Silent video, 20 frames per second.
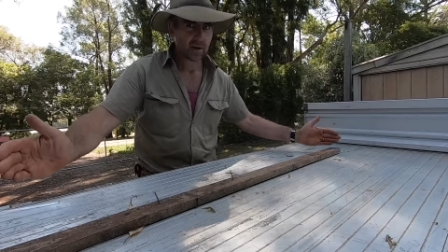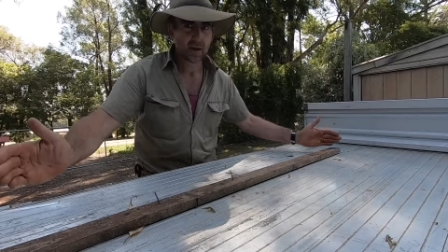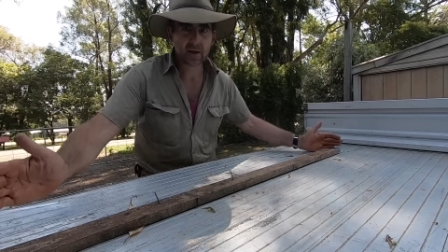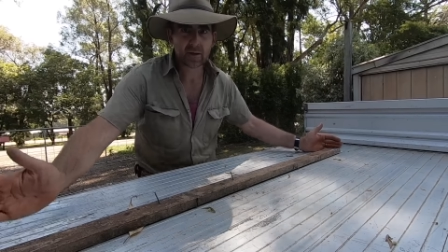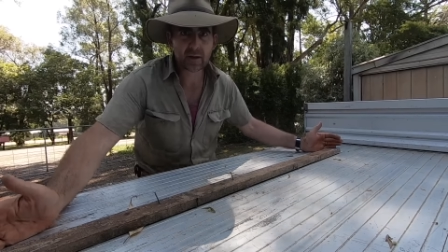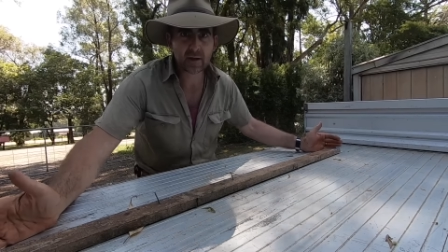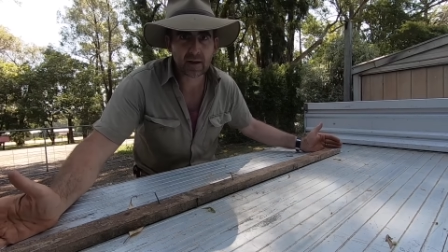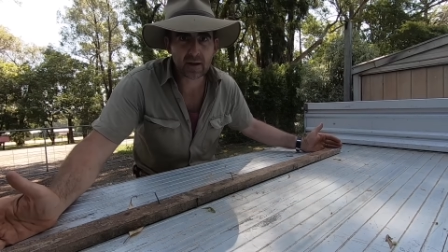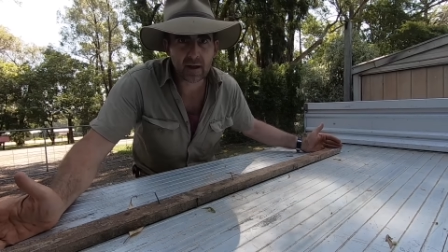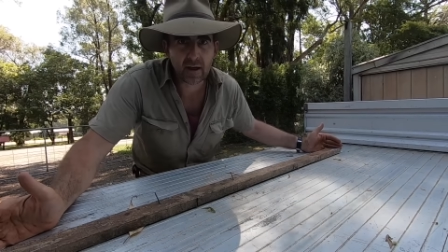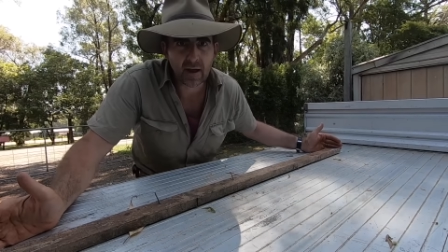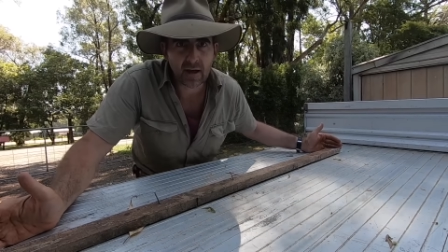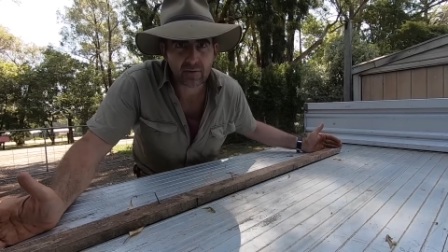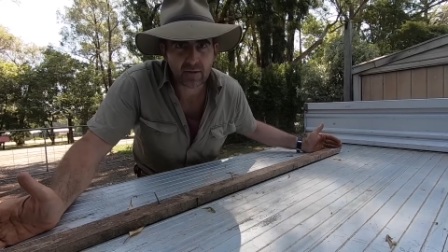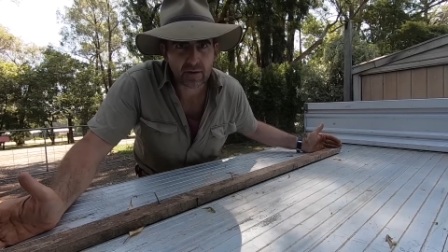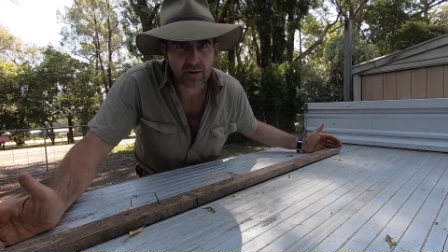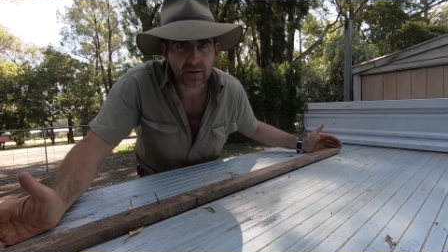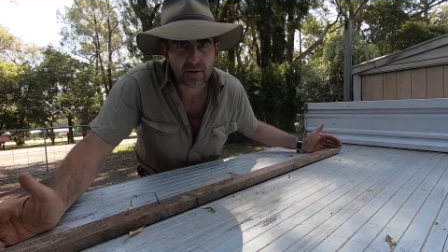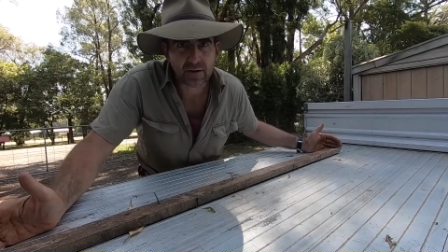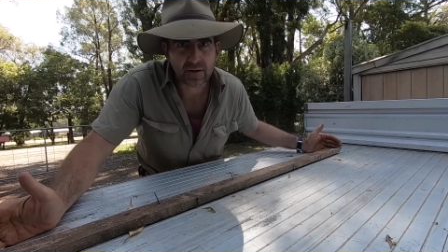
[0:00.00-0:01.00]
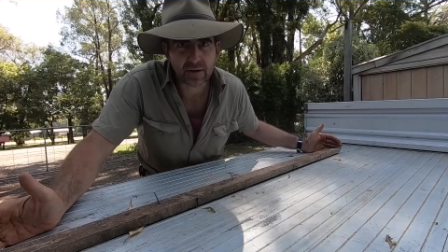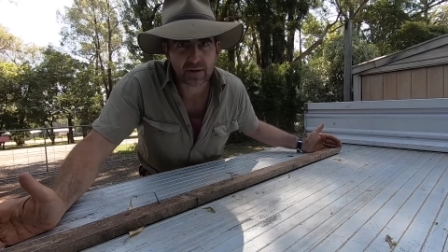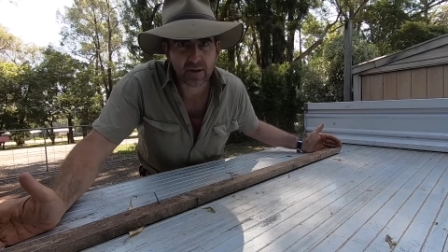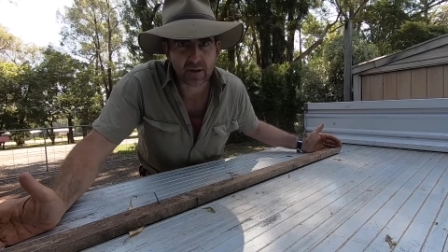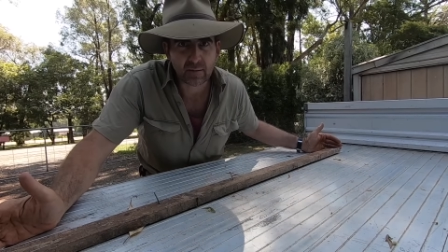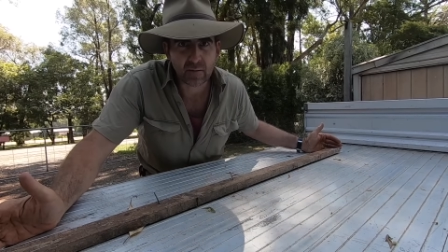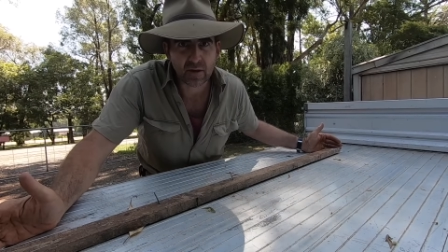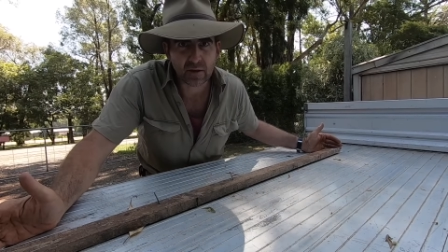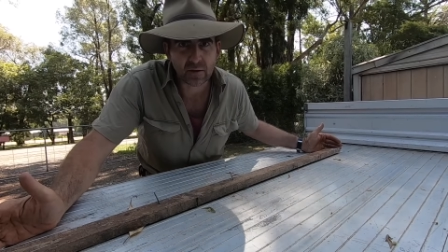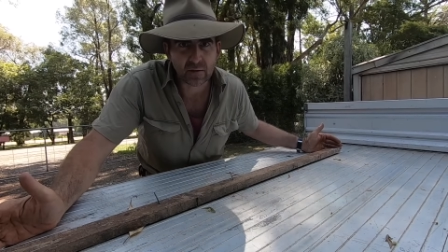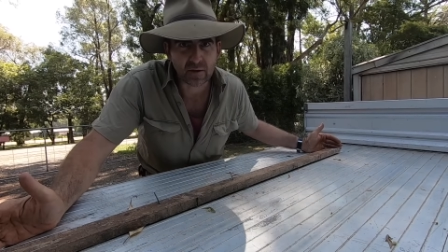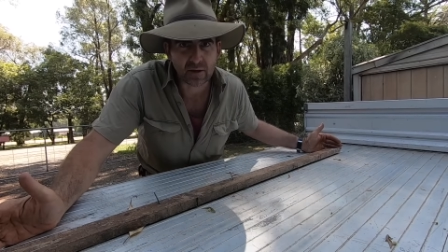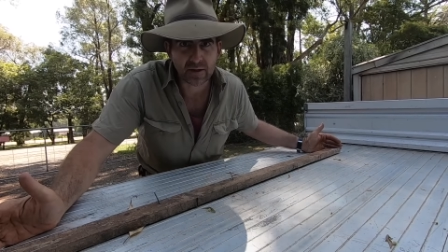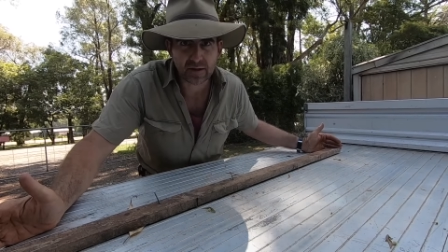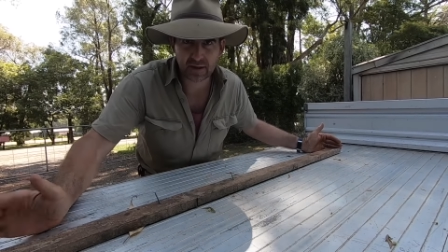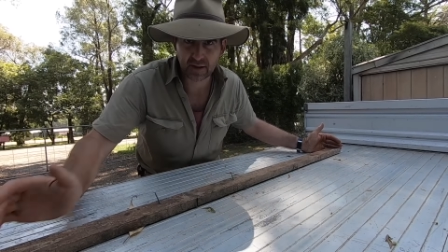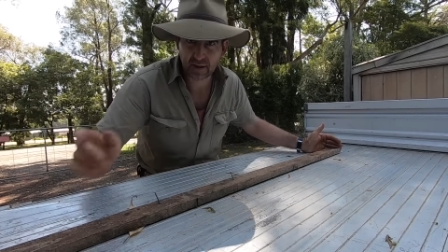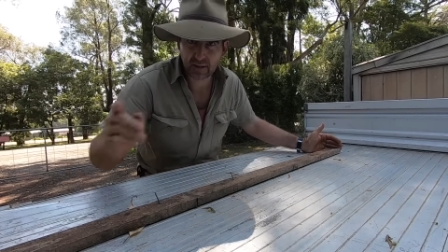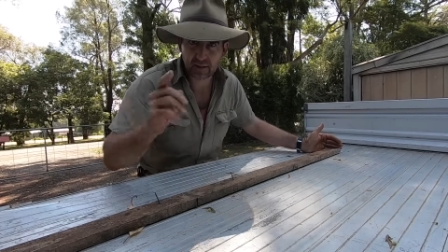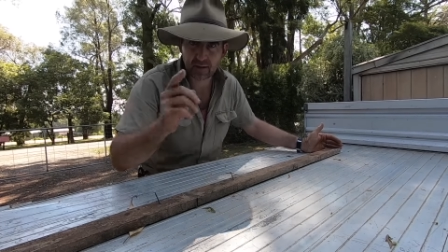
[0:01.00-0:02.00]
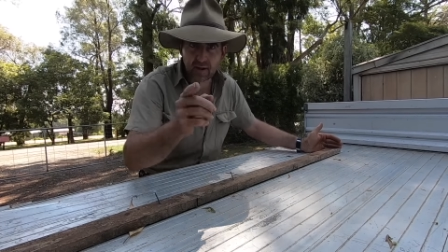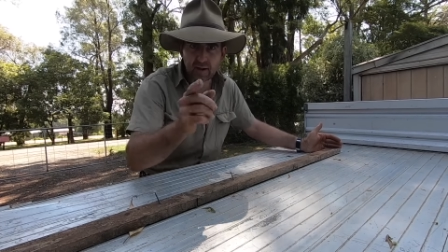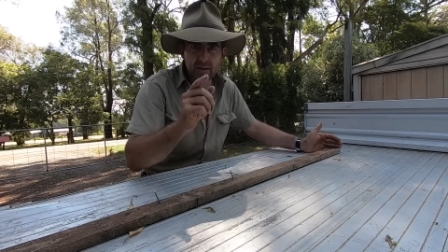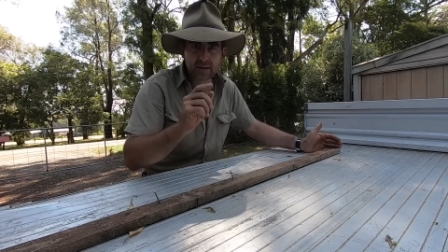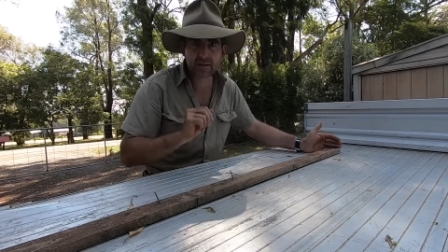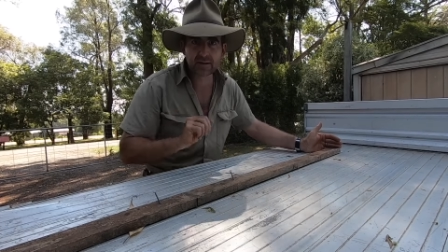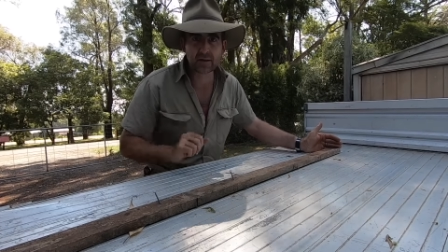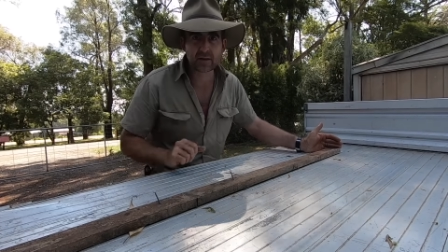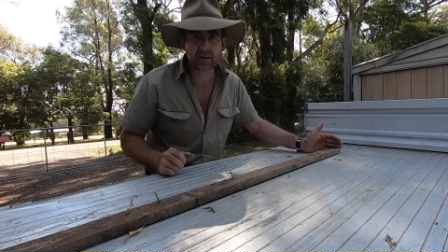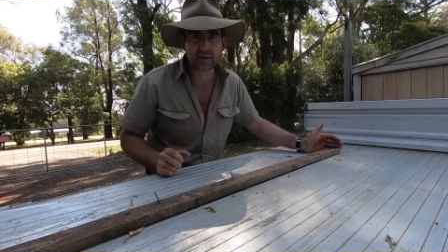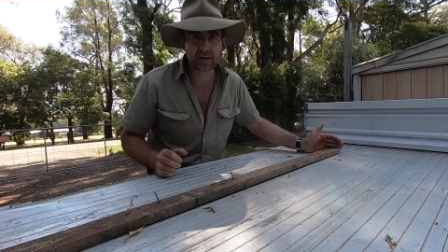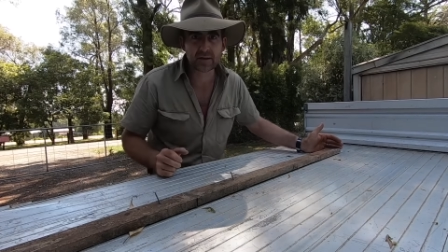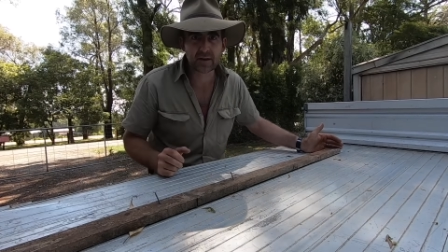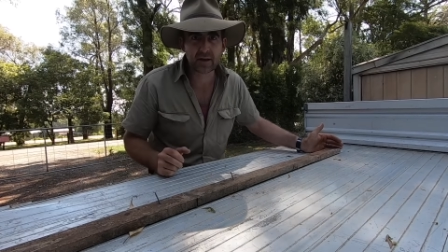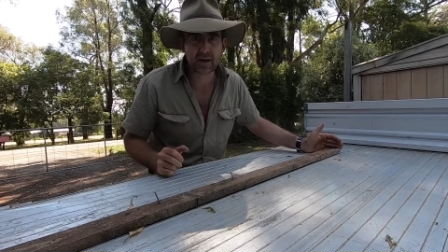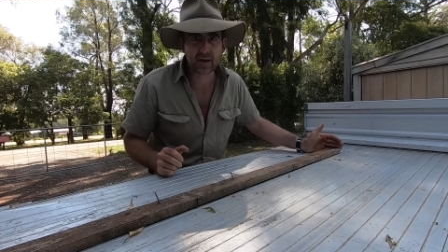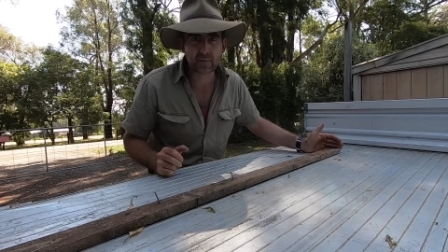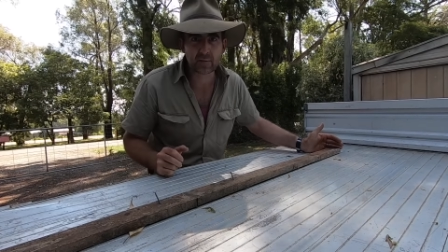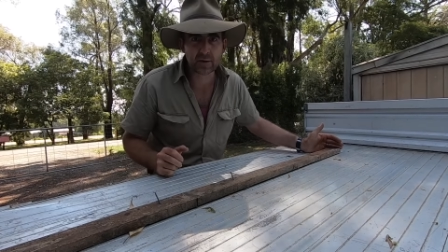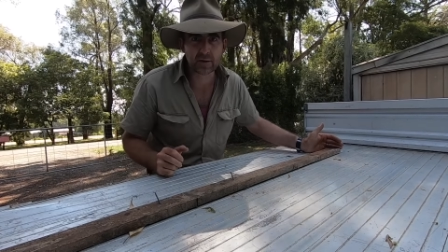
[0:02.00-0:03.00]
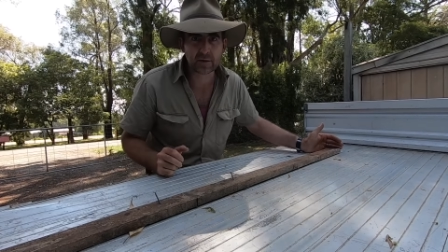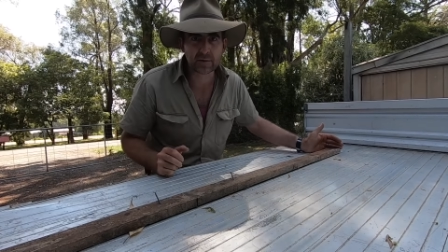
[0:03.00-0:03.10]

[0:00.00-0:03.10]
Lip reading: And there you have it. This is our measuring stick. Now let's go see how we